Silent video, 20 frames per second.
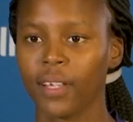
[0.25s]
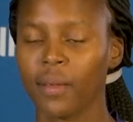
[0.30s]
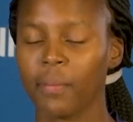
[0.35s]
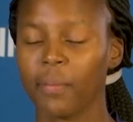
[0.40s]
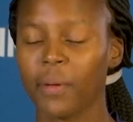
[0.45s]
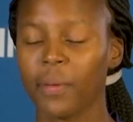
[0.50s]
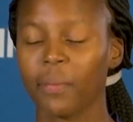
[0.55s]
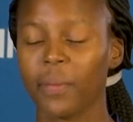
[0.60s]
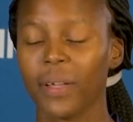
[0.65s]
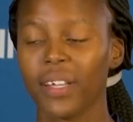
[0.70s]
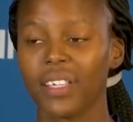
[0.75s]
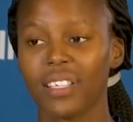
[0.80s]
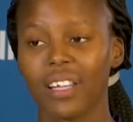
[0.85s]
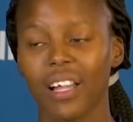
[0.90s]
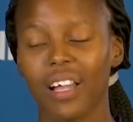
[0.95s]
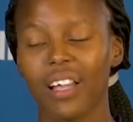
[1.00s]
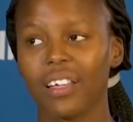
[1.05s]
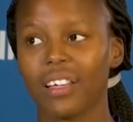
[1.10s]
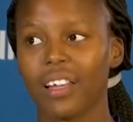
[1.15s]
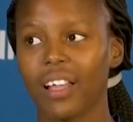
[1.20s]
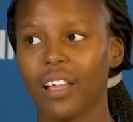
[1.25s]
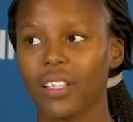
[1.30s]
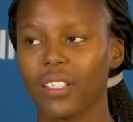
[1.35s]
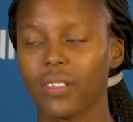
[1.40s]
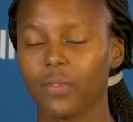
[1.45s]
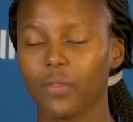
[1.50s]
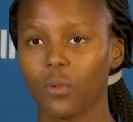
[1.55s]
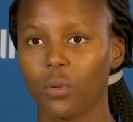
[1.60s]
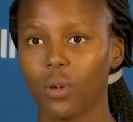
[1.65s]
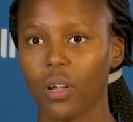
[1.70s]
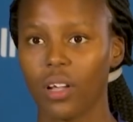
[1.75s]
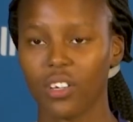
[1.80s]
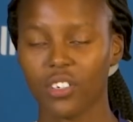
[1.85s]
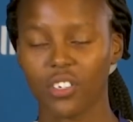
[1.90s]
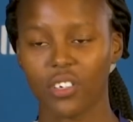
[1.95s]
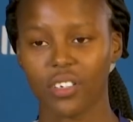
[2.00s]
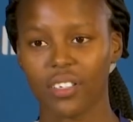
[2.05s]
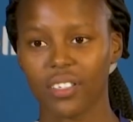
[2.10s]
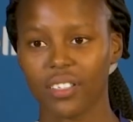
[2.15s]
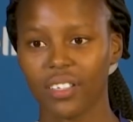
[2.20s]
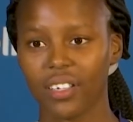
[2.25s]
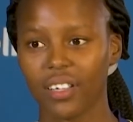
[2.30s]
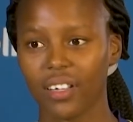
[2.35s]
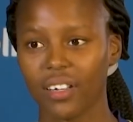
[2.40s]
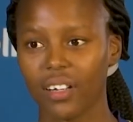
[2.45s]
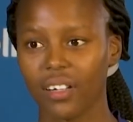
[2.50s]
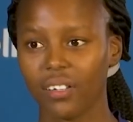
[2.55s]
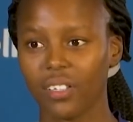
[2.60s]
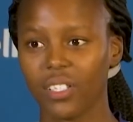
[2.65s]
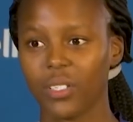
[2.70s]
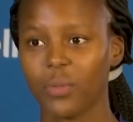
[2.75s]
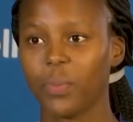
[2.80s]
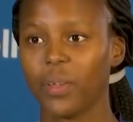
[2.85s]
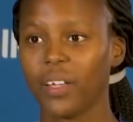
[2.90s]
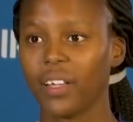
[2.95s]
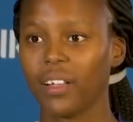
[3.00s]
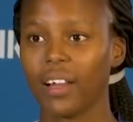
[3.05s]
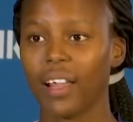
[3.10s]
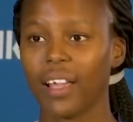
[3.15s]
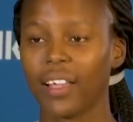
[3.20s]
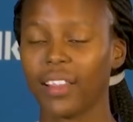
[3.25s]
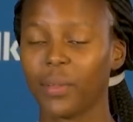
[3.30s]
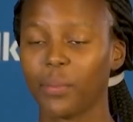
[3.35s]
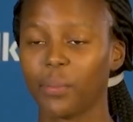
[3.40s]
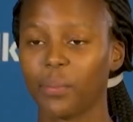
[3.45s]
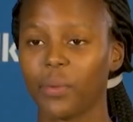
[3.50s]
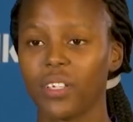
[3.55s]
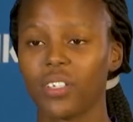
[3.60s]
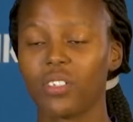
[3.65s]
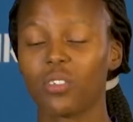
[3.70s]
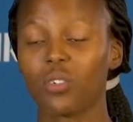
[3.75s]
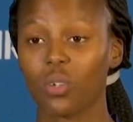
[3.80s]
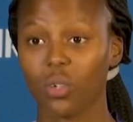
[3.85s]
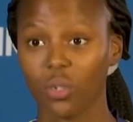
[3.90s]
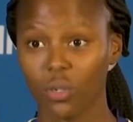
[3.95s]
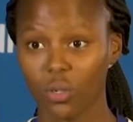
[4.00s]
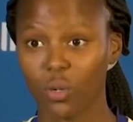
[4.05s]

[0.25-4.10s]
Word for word: My best highlights for last year's TNL is being like the best